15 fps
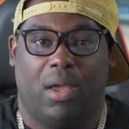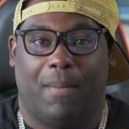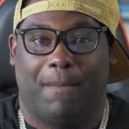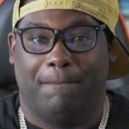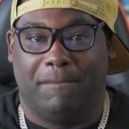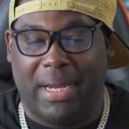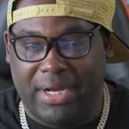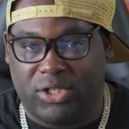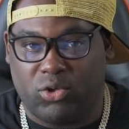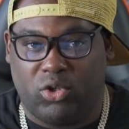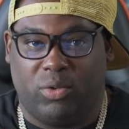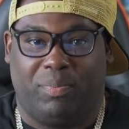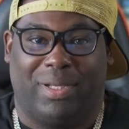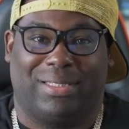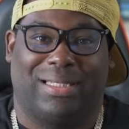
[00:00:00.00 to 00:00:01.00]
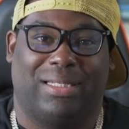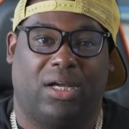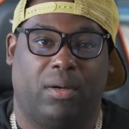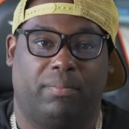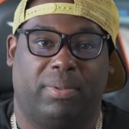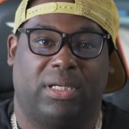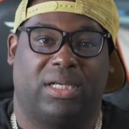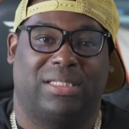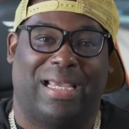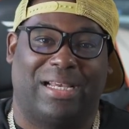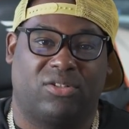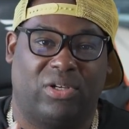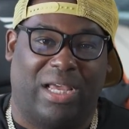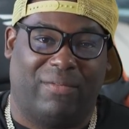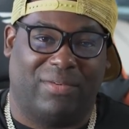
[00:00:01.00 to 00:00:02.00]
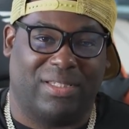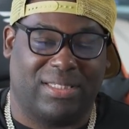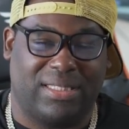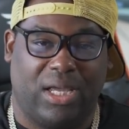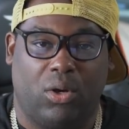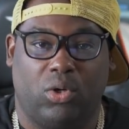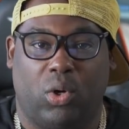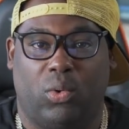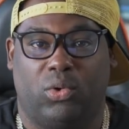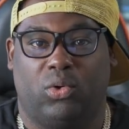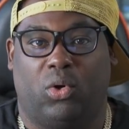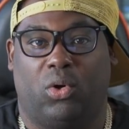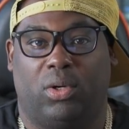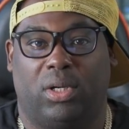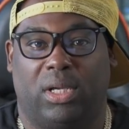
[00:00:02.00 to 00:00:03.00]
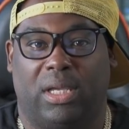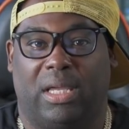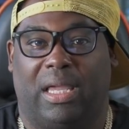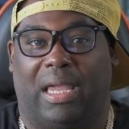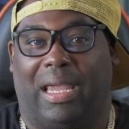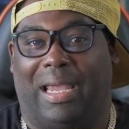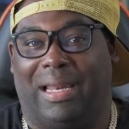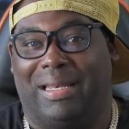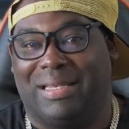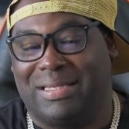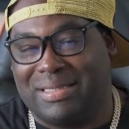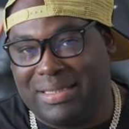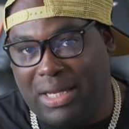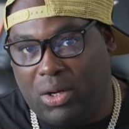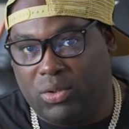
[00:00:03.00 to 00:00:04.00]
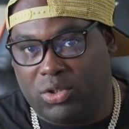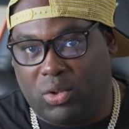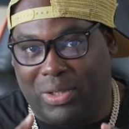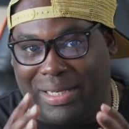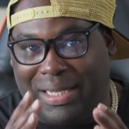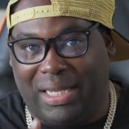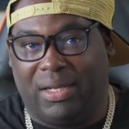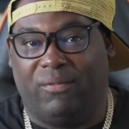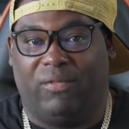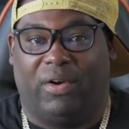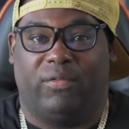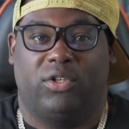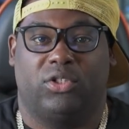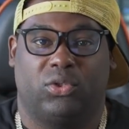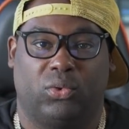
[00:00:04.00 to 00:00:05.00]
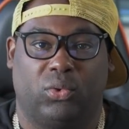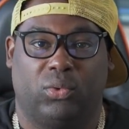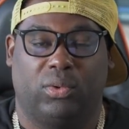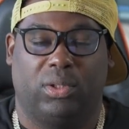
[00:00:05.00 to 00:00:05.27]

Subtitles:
make sure you pick that up because I actually have a sale going on and this sale is going to end very soon.